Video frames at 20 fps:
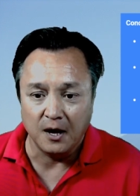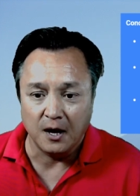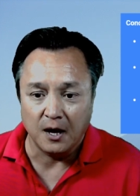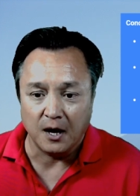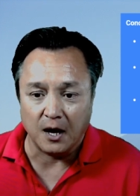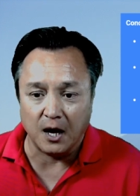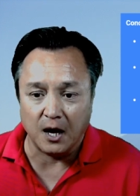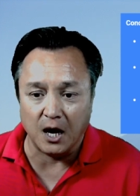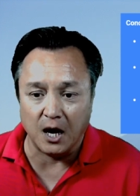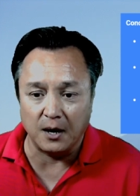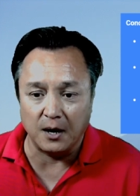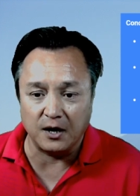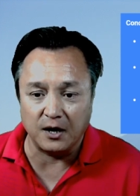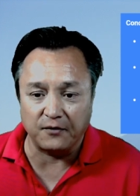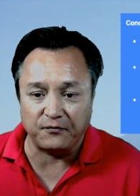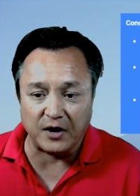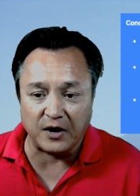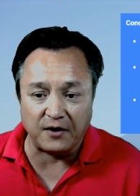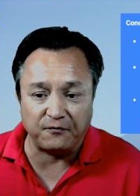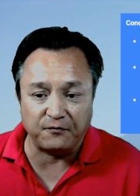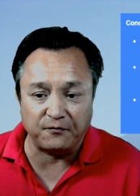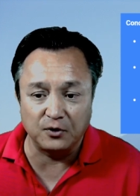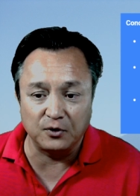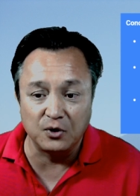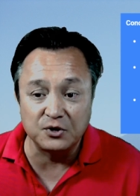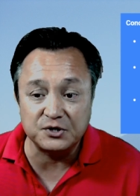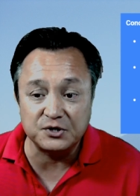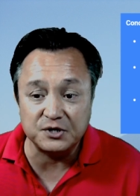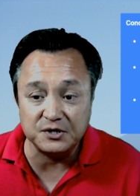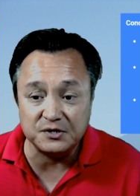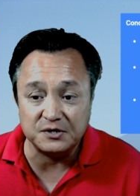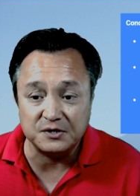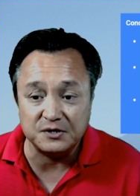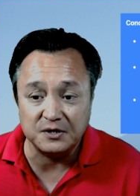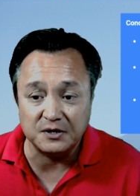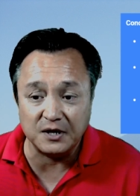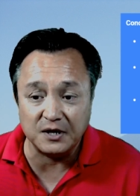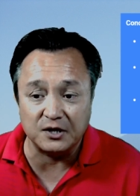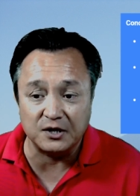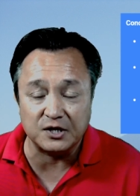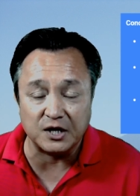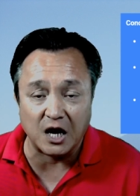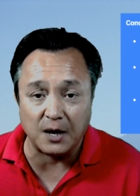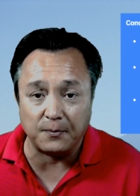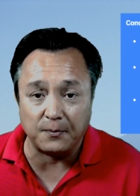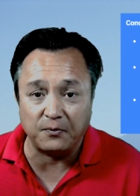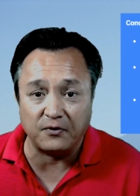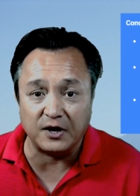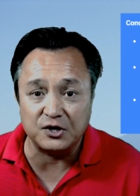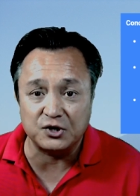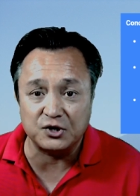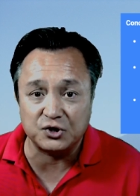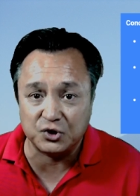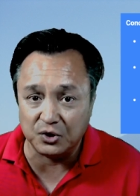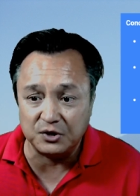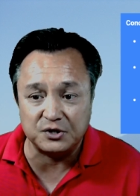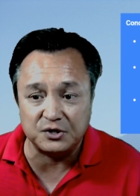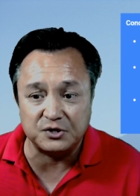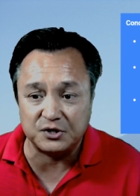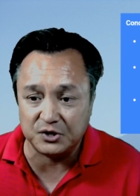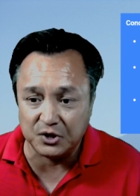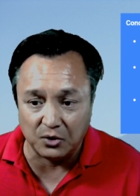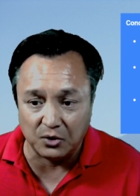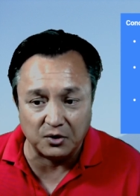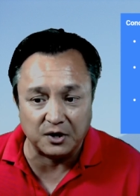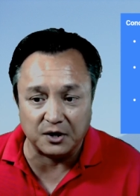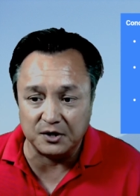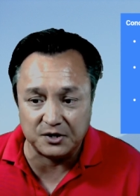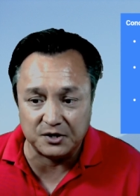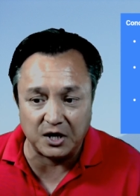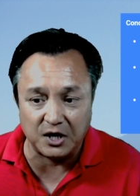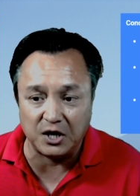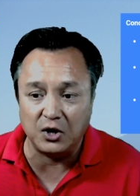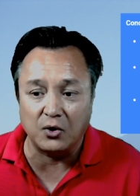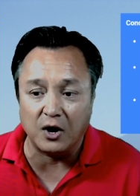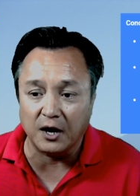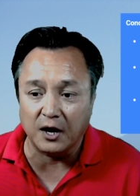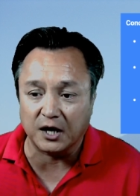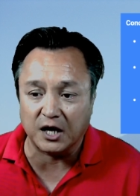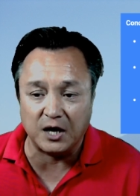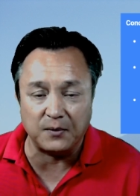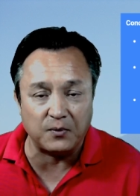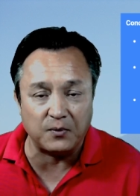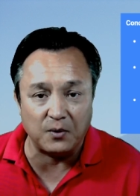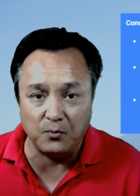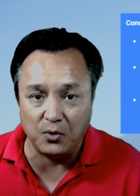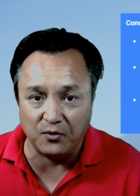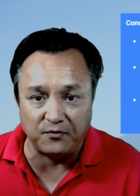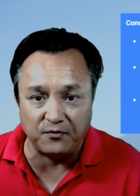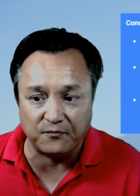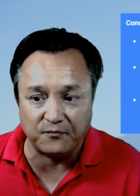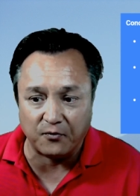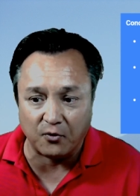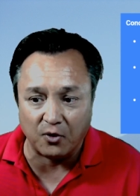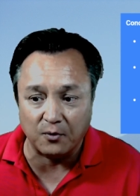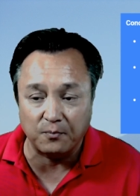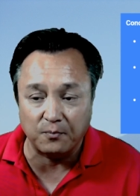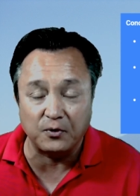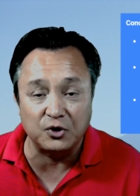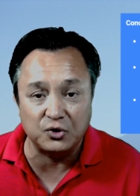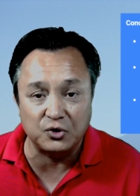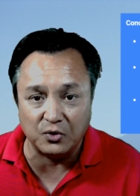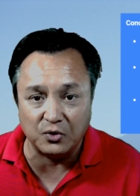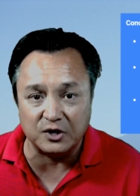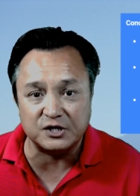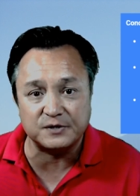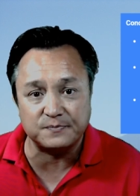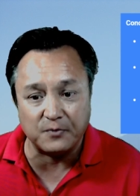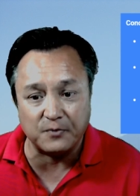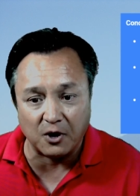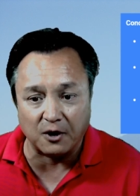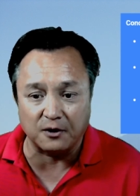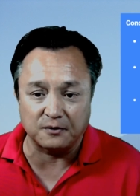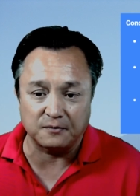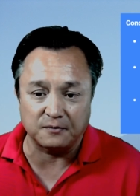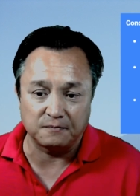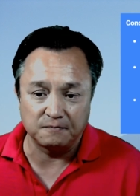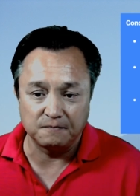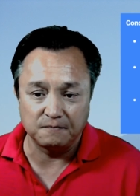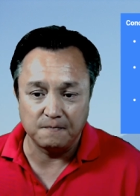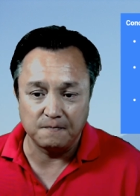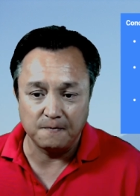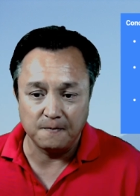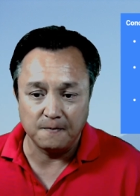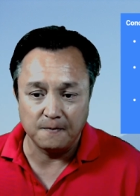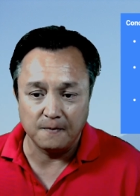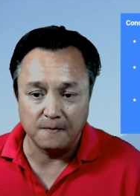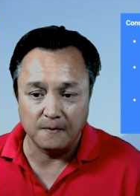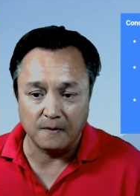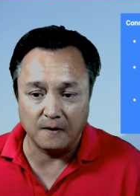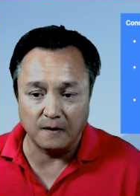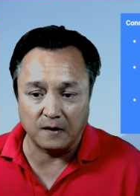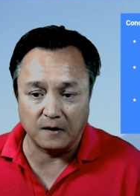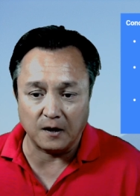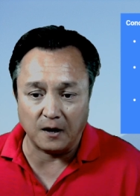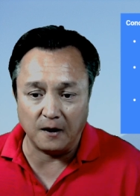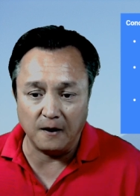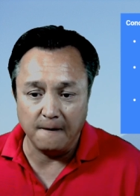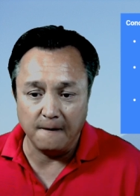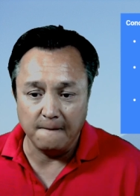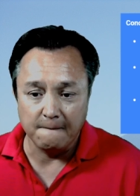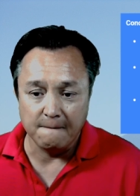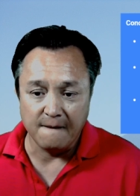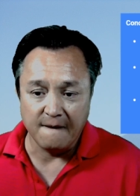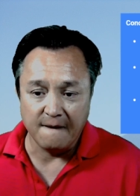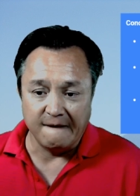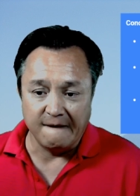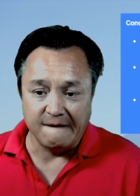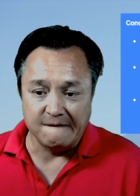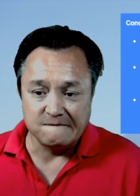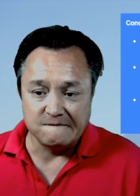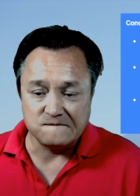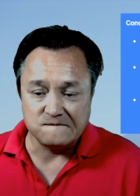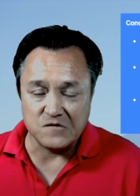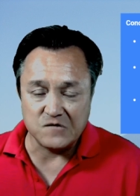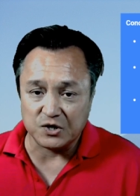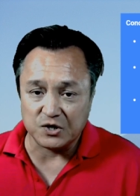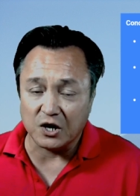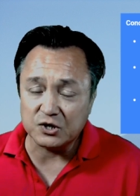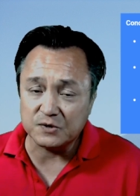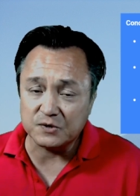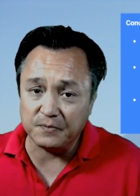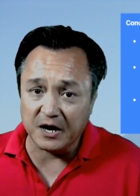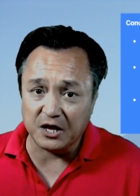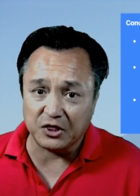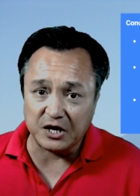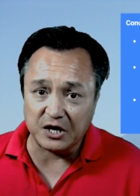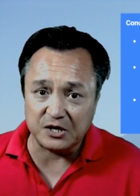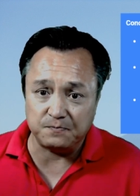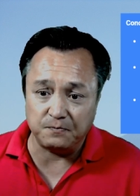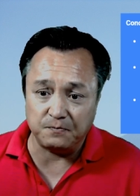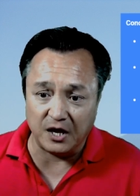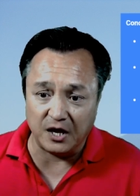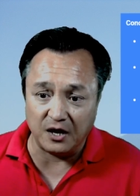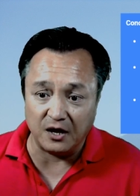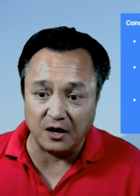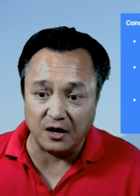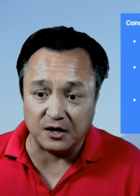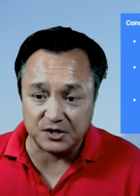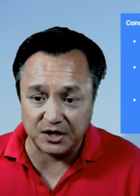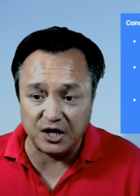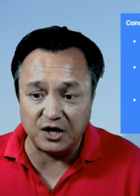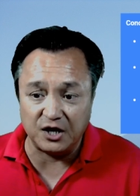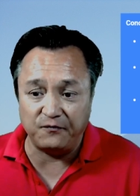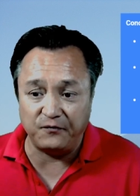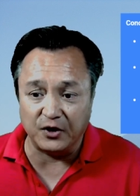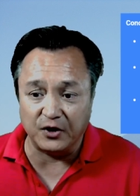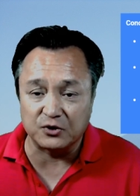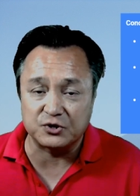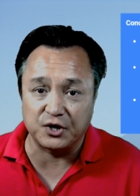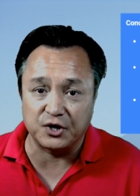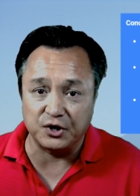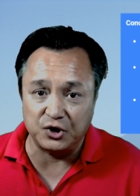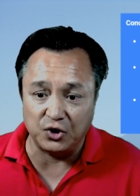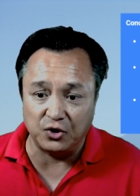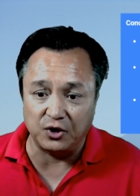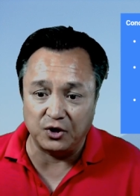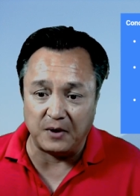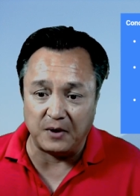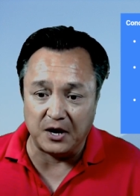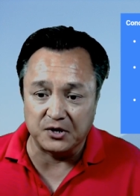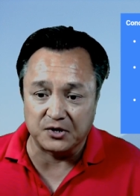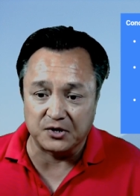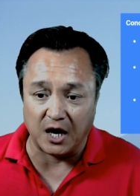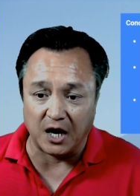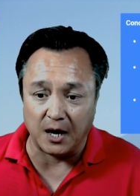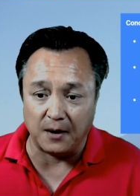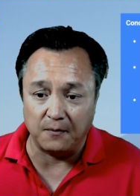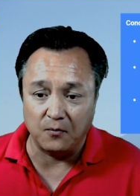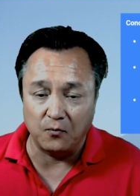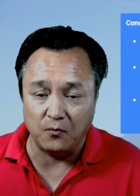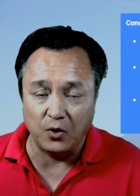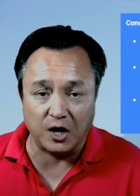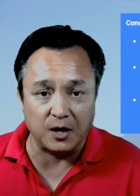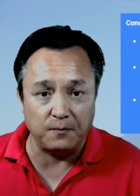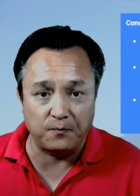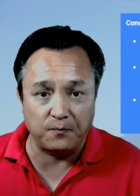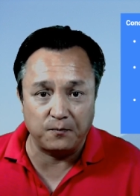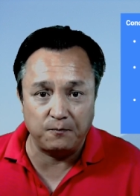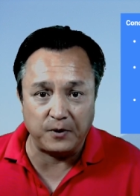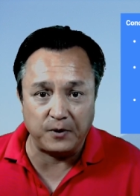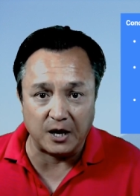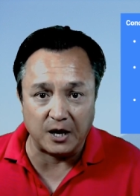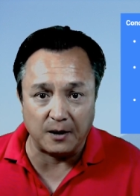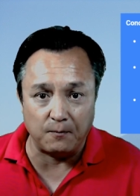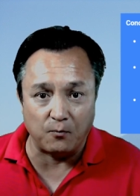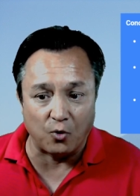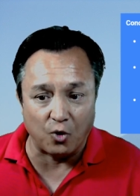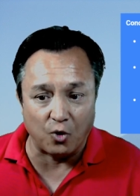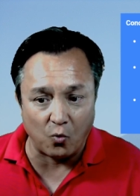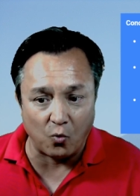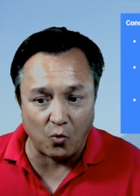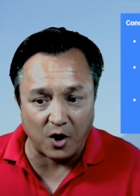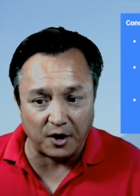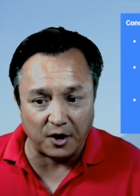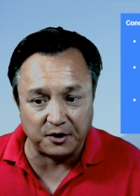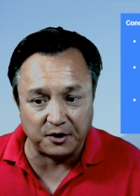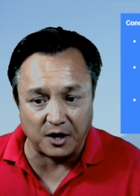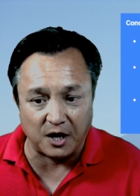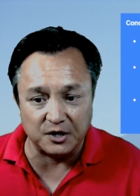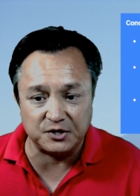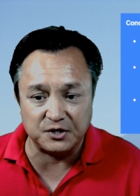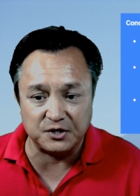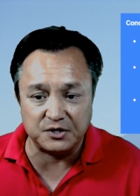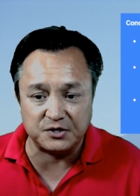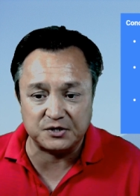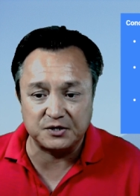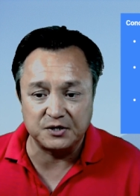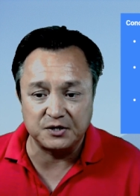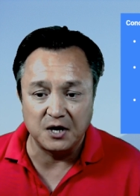Uh, if F loses, then Top Life should still continue on, keep on moving forward, but do it smart. Okay. There's also many things us individuals can do in the meantime. We could become more water conscious.